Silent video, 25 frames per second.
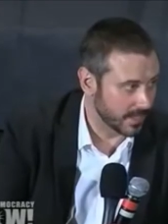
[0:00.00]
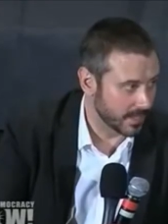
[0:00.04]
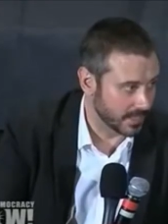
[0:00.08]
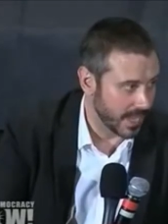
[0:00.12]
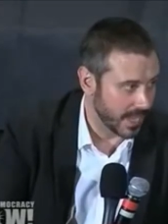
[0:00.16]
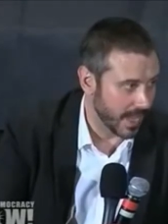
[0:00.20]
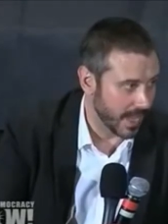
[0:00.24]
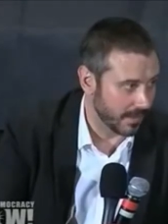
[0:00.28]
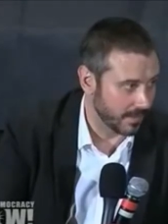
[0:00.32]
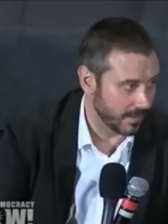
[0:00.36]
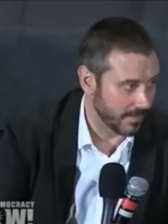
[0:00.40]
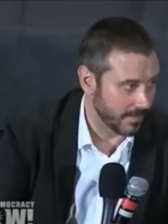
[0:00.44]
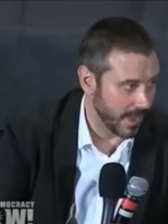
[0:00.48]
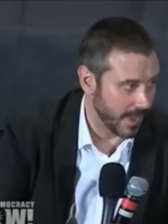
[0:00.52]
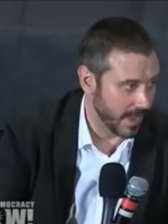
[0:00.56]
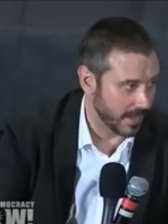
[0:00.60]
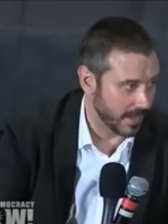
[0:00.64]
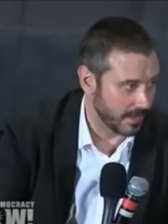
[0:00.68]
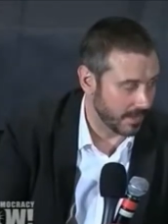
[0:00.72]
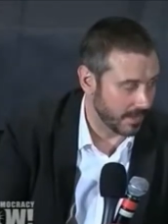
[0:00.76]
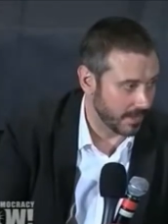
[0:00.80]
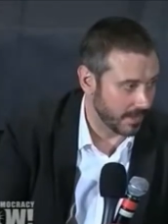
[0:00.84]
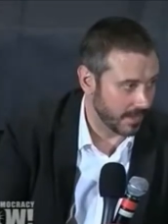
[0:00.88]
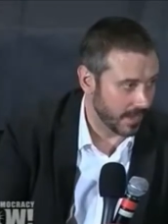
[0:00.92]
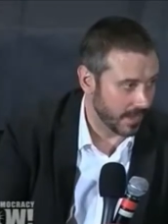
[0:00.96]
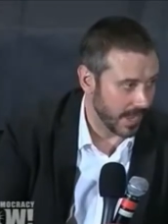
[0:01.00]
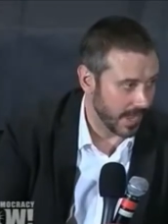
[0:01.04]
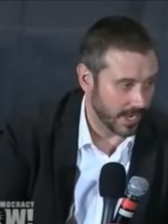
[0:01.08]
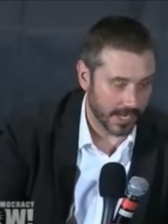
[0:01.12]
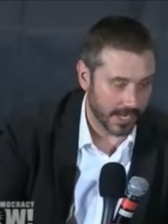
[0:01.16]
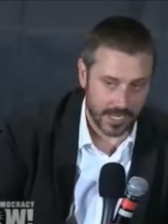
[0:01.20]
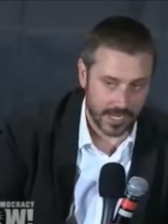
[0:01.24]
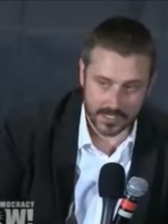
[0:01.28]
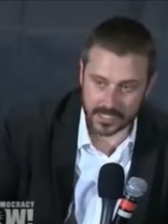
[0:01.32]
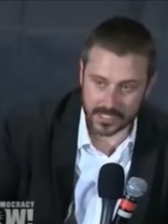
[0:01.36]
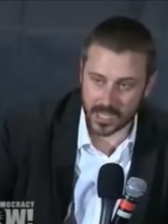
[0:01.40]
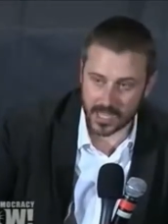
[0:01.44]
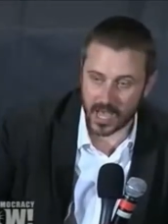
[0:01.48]
the Taliban and
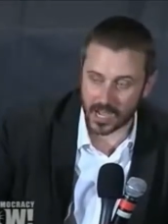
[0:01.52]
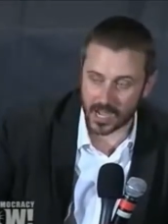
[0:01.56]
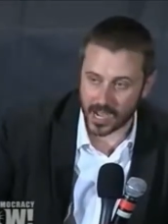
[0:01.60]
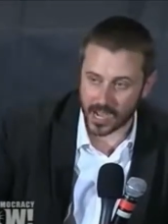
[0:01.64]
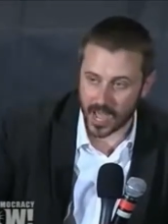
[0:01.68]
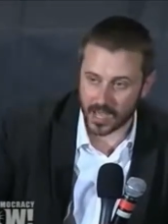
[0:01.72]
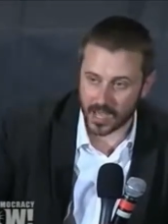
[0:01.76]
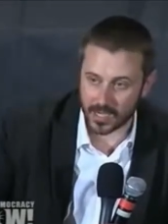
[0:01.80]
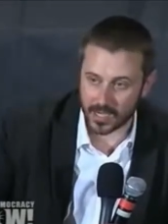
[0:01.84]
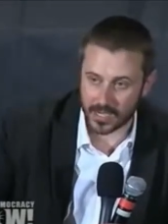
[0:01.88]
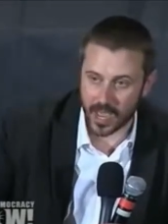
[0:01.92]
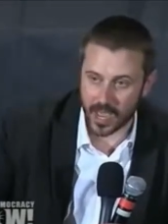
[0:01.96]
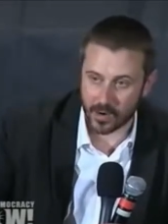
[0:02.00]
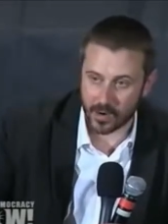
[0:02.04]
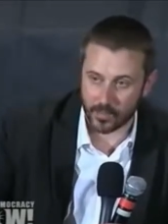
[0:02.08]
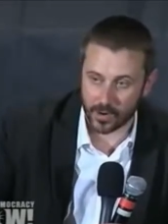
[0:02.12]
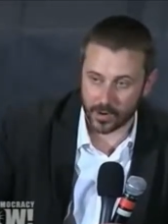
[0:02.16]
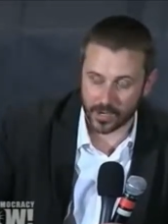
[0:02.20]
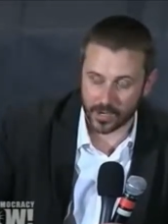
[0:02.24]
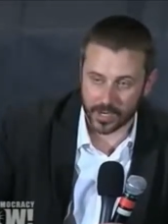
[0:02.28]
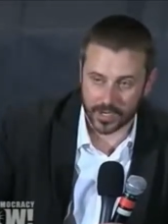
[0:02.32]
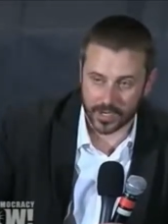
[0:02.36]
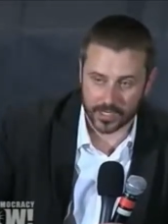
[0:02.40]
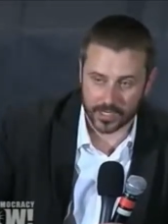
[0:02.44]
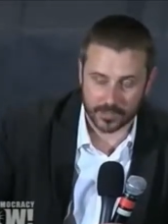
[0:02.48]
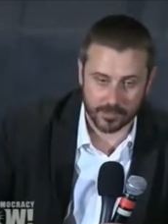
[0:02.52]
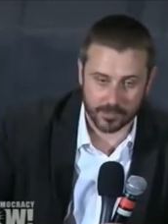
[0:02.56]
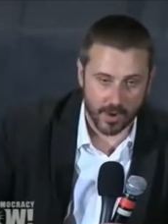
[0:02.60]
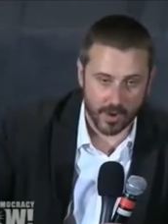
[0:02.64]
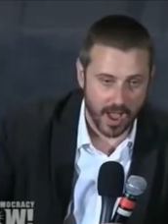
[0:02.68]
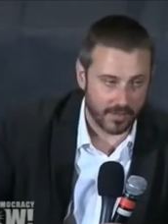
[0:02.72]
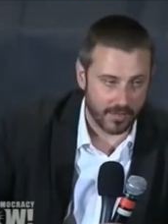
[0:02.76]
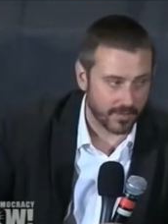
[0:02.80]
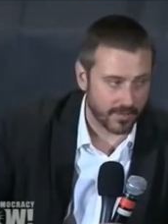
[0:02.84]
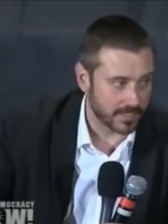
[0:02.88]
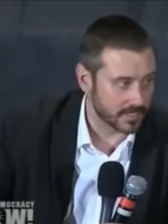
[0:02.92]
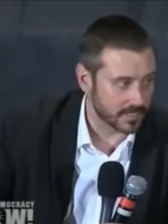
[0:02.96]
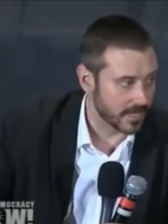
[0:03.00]
against the Haqqani network in his
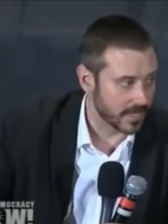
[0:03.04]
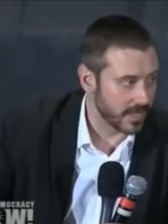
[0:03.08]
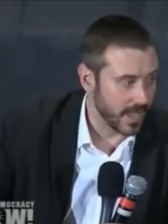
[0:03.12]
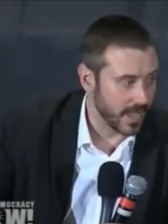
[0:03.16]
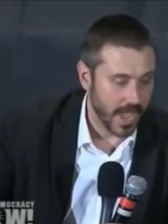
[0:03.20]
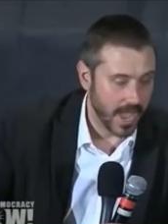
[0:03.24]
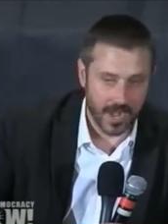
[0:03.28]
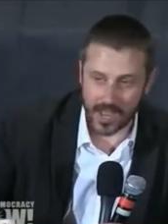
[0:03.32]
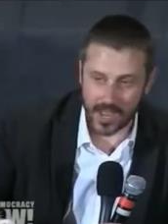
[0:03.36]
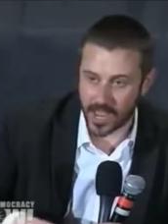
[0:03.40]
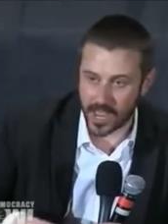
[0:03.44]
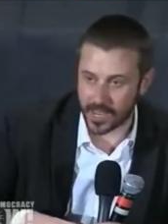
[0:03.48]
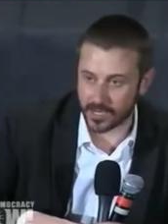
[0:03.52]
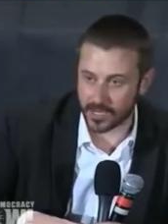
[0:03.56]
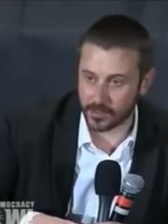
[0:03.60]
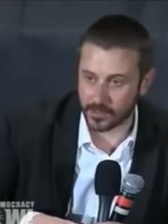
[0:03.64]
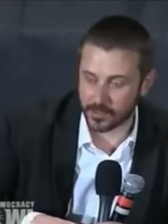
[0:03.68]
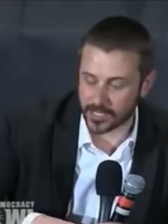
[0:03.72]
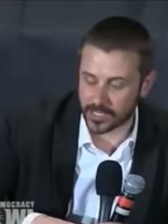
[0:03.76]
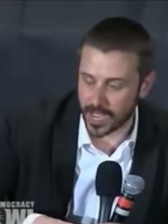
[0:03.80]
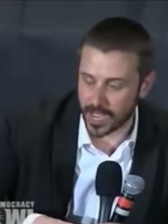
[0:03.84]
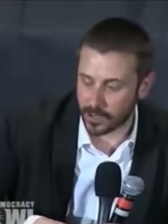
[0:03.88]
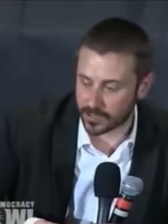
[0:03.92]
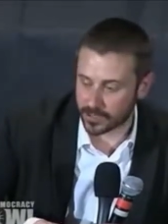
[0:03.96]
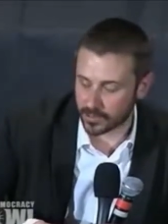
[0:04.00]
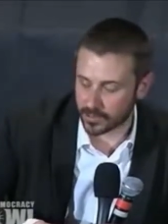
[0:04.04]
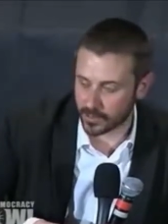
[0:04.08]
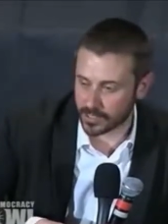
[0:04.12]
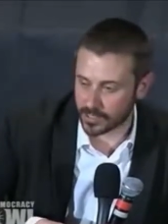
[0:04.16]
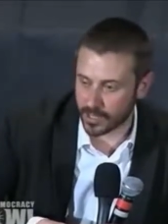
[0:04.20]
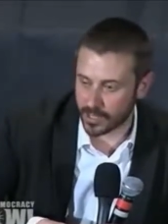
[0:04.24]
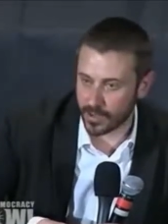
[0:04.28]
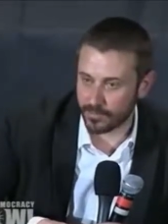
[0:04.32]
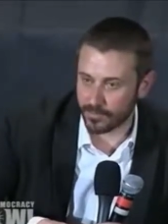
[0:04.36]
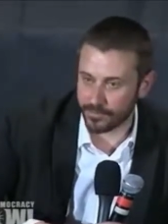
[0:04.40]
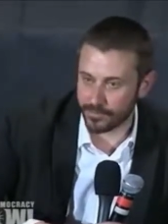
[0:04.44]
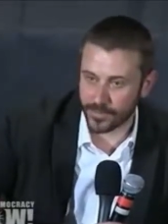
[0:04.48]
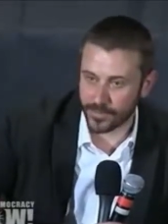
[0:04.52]
province, and, and whose house
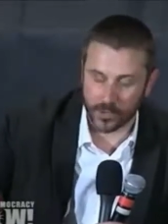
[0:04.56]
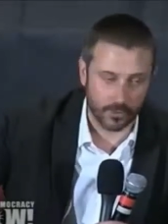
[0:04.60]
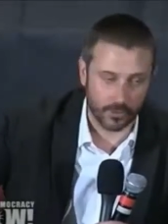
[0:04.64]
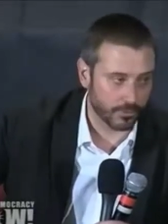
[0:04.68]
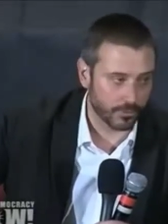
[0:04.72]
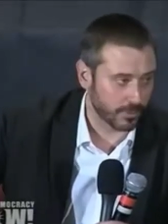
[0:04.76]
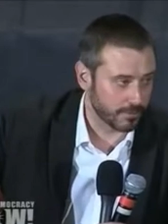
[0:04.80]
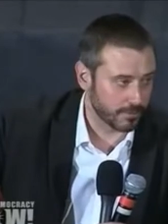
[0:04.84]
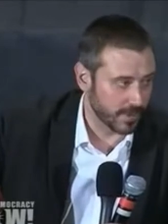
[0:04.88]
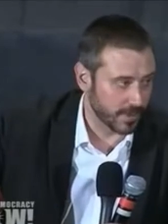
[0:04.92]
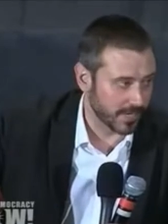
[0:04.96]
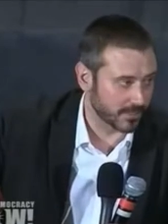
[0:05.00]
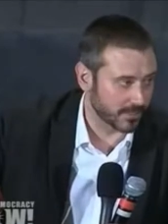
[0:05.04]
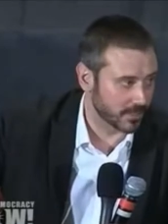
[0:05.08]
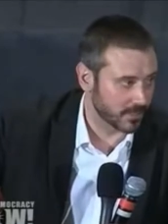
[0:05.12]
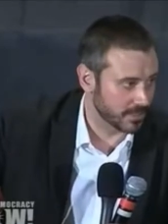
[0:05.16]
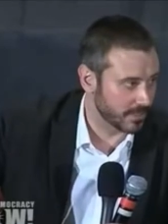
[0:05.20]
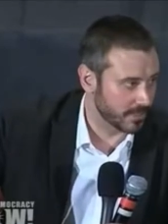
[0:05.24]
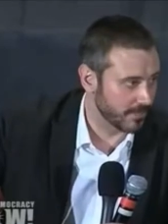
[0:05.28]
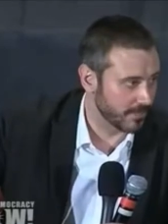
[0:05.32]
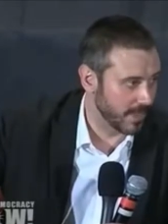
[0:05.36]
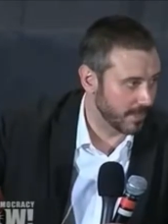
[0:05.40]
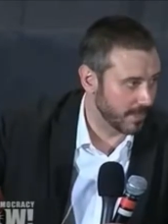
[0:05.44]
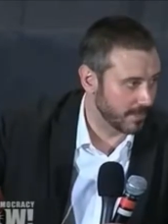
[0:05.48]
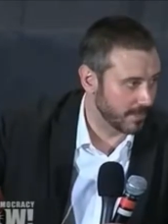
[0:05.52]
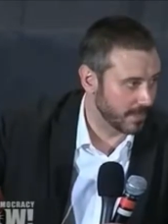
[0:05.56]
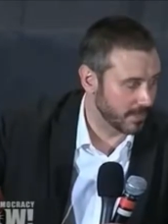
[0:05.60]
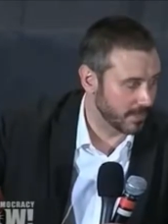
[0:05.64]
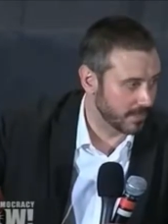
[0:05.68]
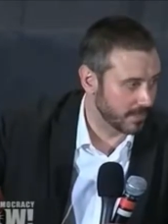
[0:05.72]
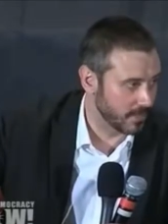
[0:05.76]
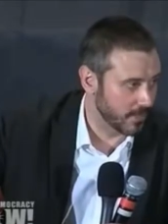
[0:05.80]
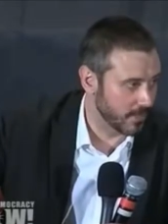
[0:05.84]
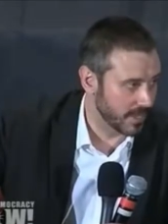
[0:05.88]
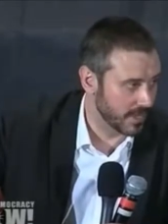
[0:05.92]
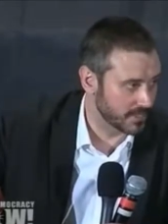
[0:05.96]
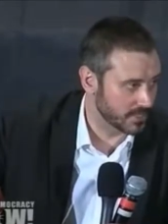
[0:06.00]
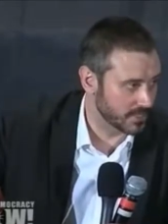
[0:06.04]
was filled with pictures of him and
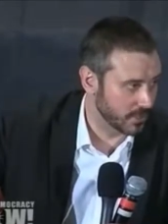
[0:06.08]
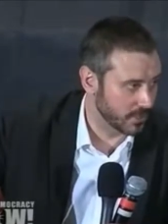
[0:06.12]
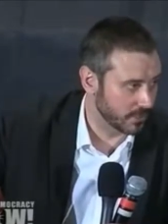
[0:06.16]
U.S.